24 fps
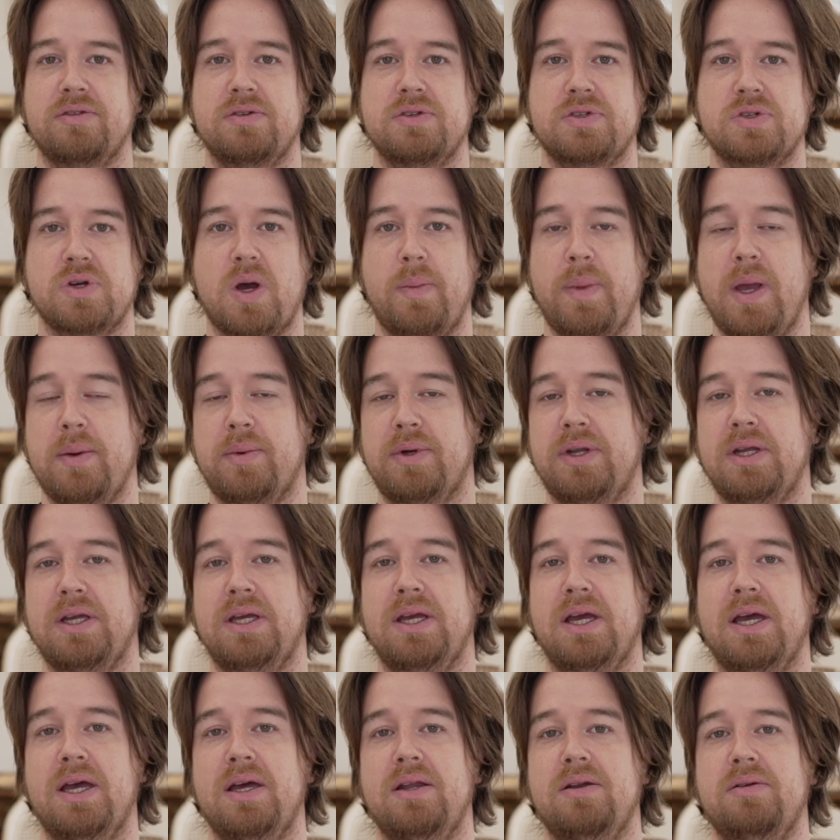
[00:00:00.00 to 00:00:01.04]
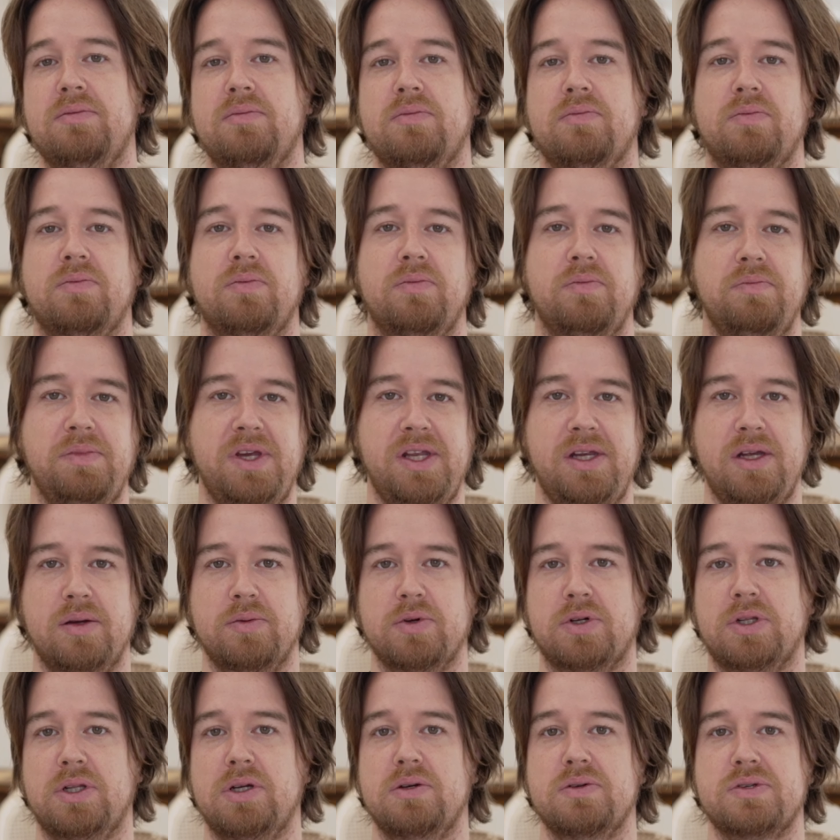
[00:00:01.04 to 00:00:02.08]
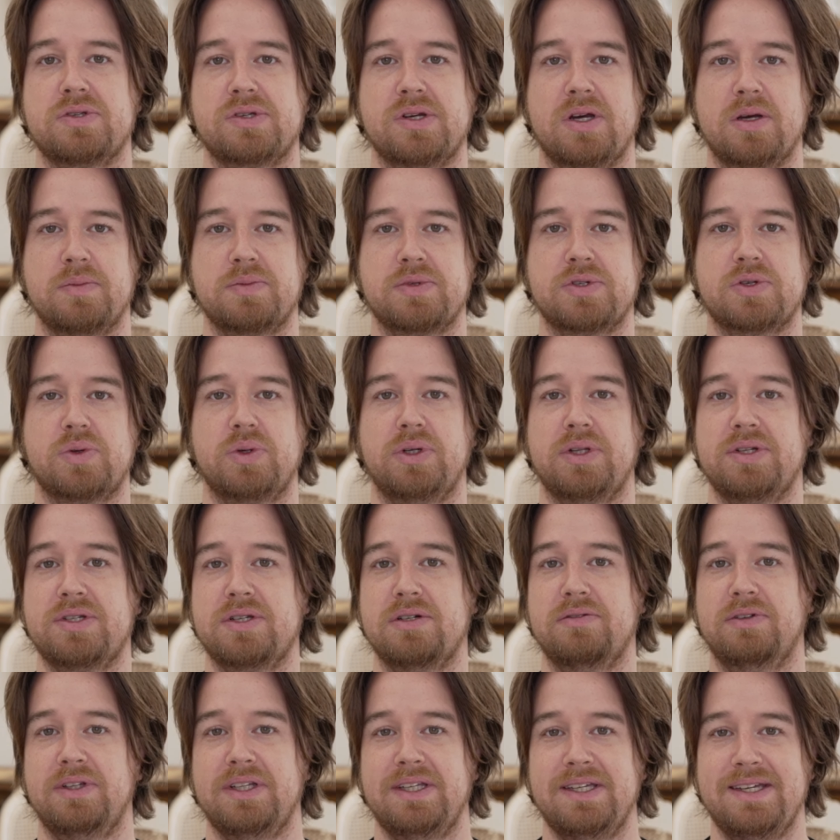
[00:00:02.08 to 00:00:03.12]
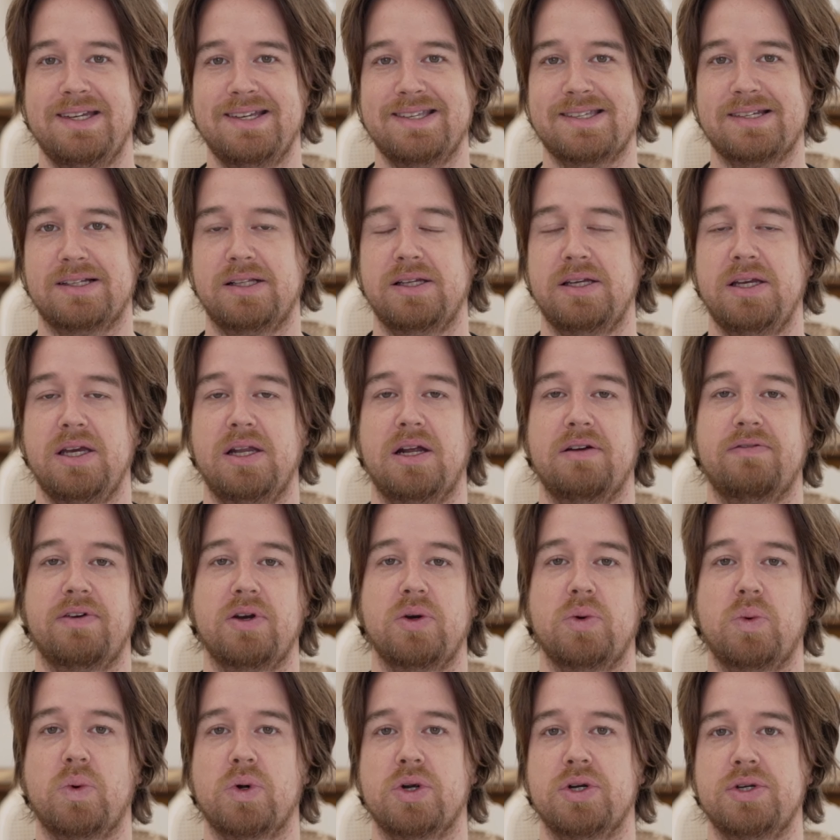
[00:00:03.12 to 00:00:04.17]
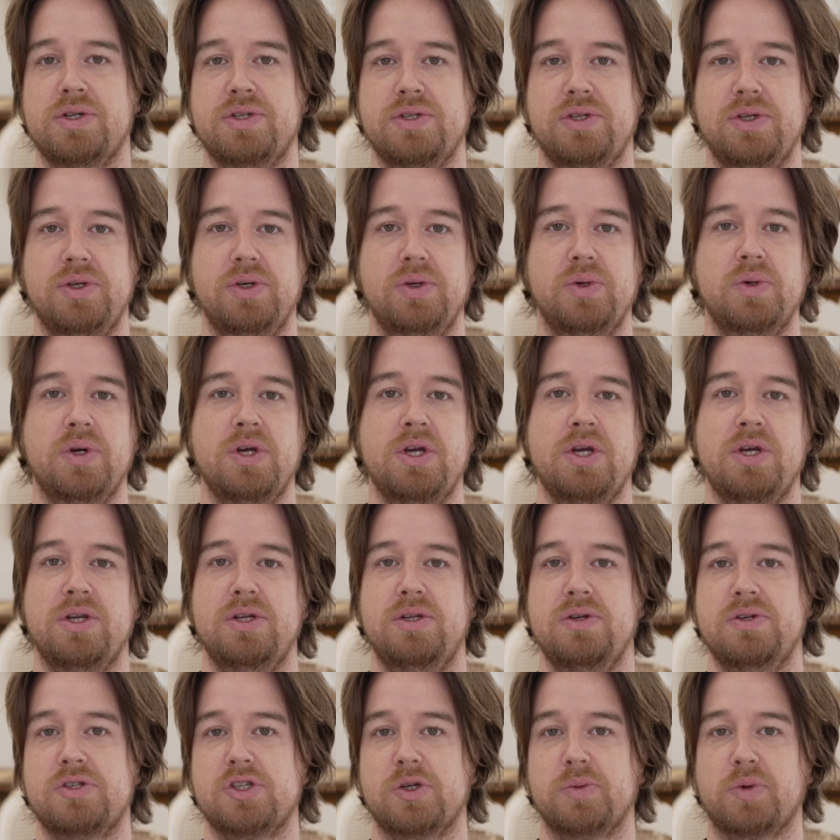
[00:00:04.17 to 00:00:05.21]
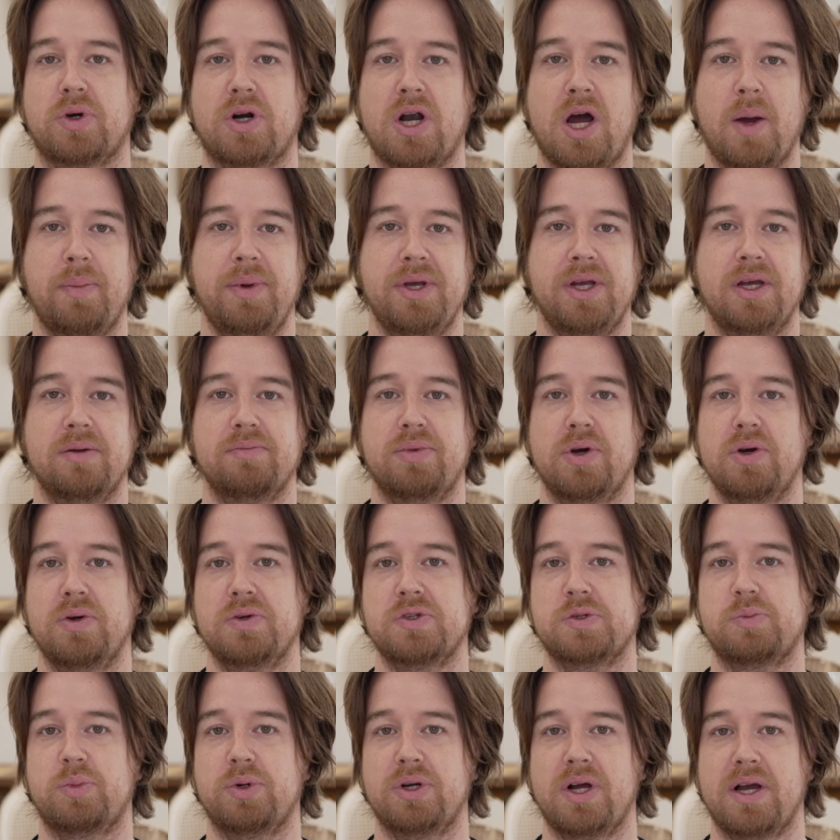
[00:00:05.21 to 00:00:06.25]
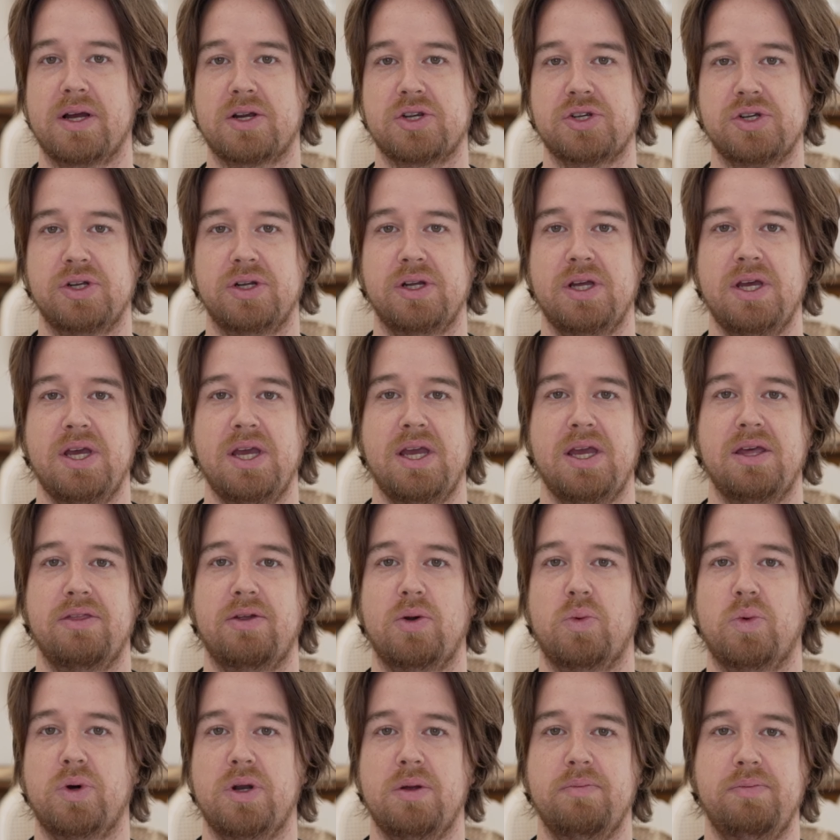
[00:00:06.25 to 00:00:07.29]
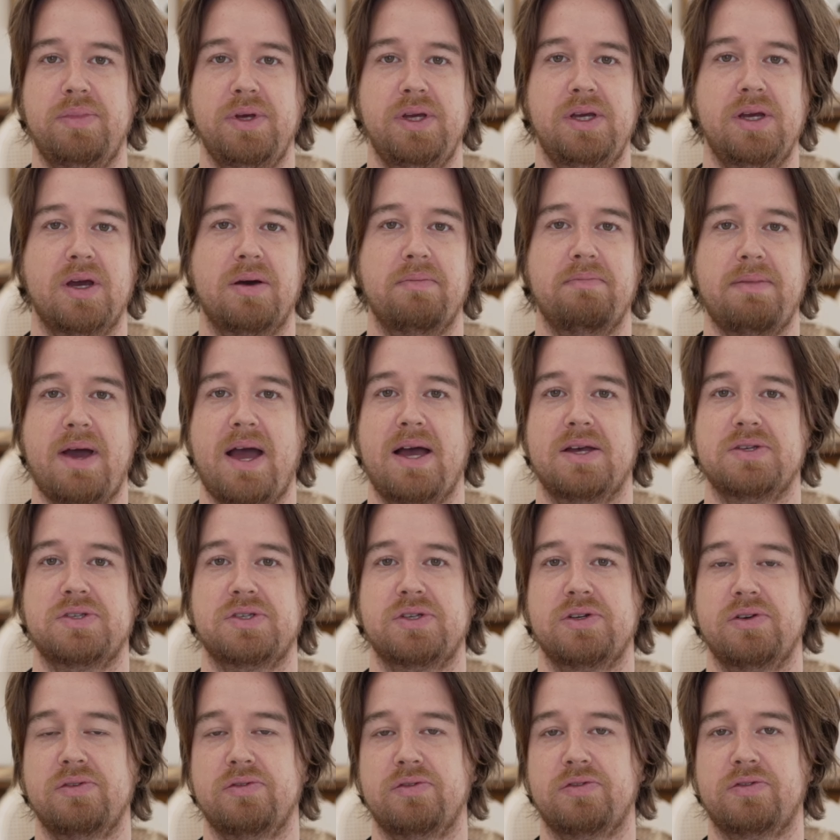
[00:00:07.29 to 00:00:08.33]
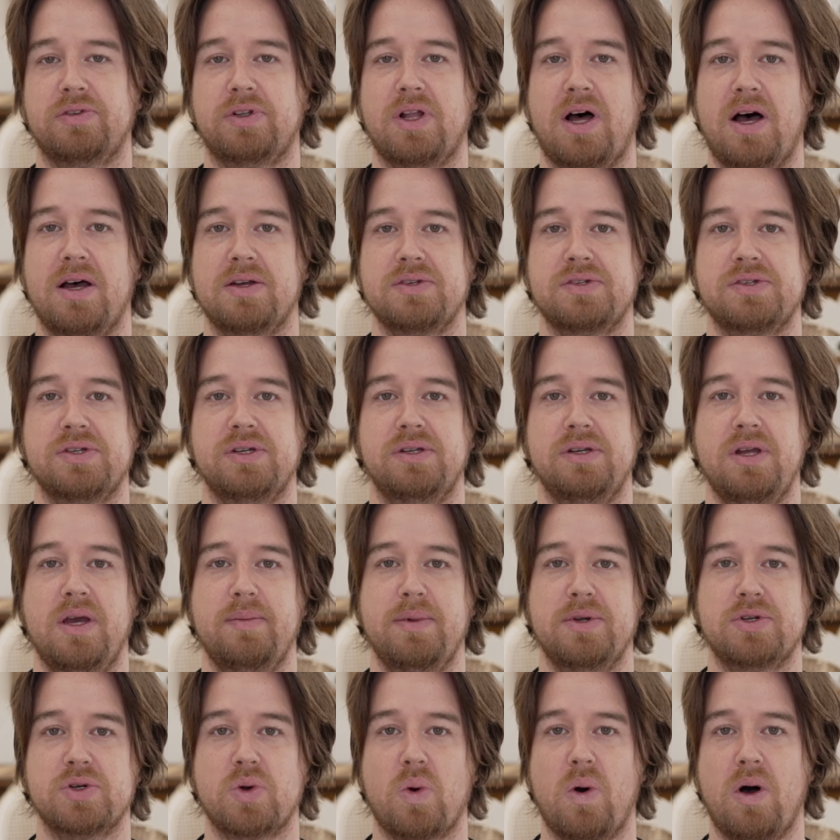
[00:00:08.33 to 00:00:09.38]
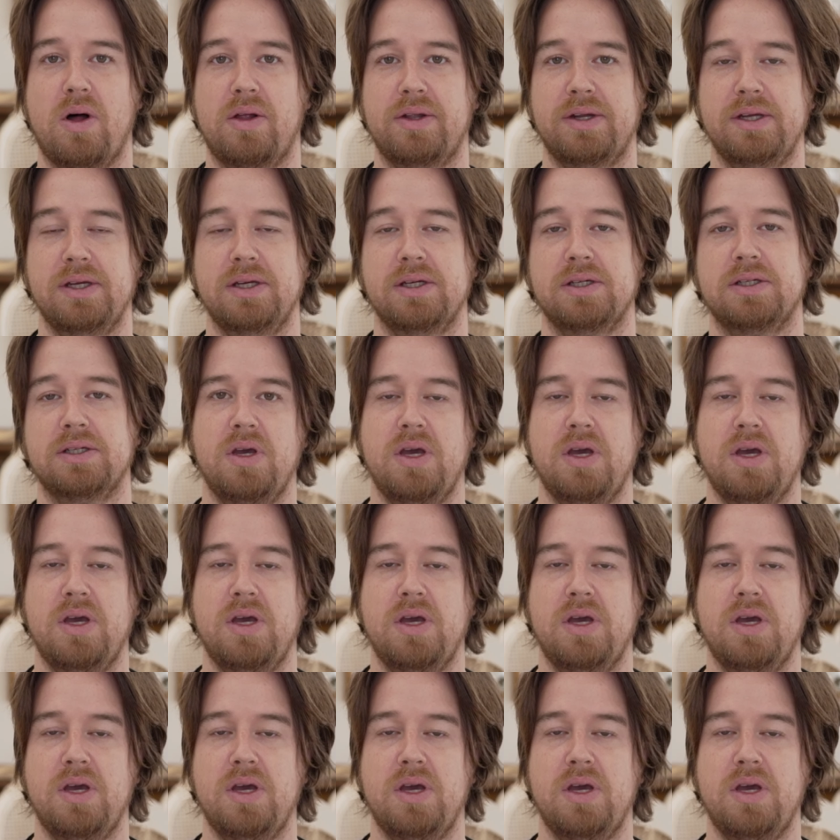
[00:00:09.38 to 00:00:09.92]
So I'm able to get medium close-ups relatively easily, and if I were to do some cropping in post-production, there wouldn't be a massive loss in image quality.